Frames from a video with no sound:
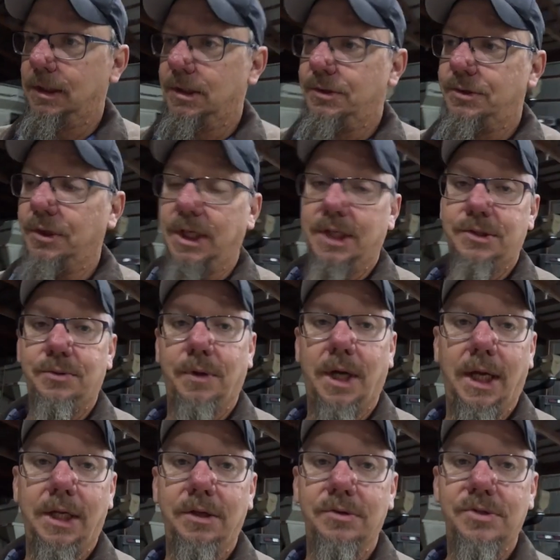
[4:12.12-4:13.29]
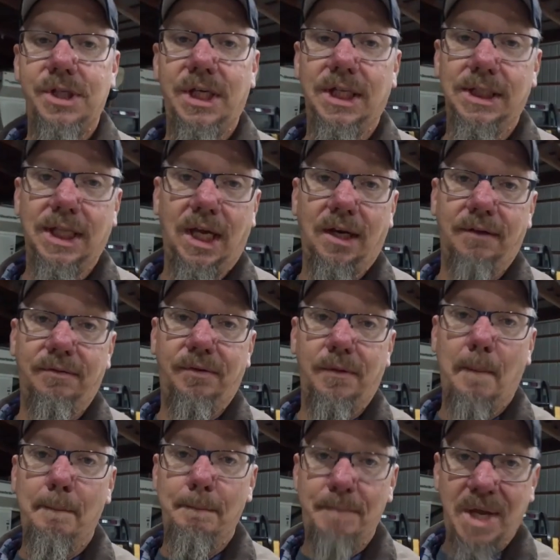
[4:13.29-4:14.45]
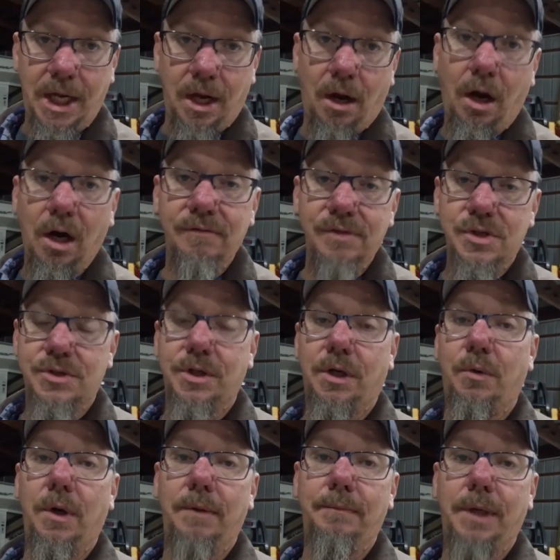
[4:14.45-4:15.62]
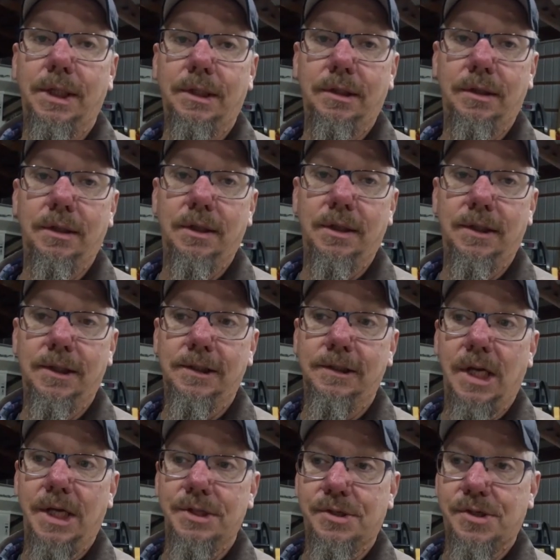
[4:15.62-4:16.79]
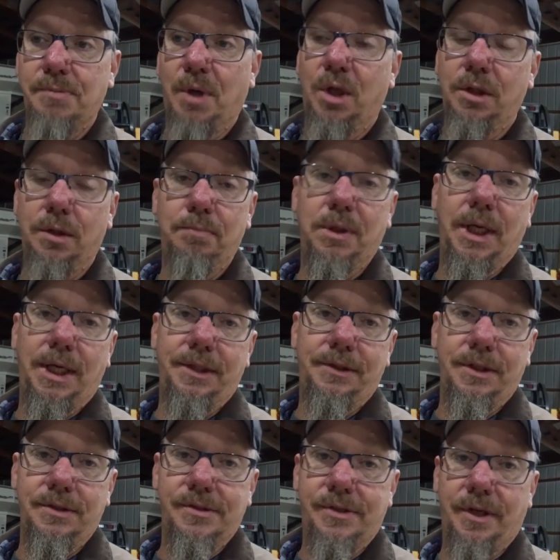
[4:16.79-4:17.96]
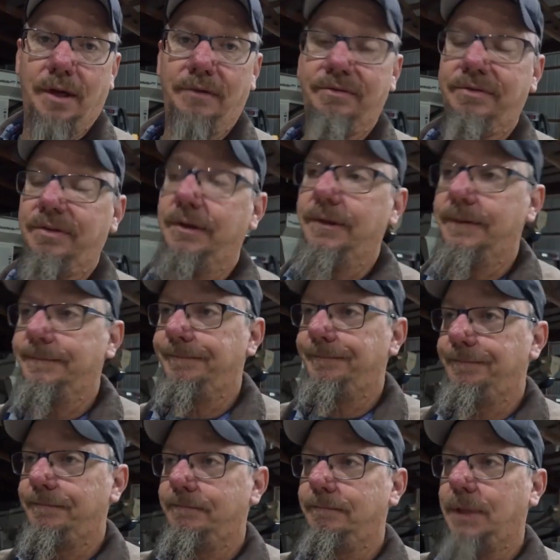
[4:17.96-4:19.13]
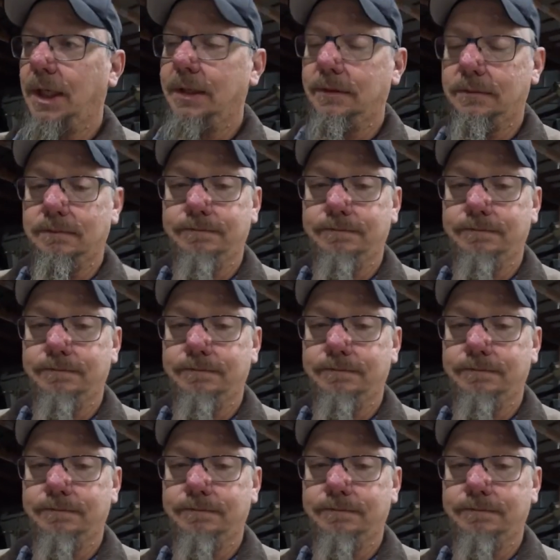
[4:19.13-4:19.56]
So that's why you see a lot of big harvest equipment and smaller planting stuff. But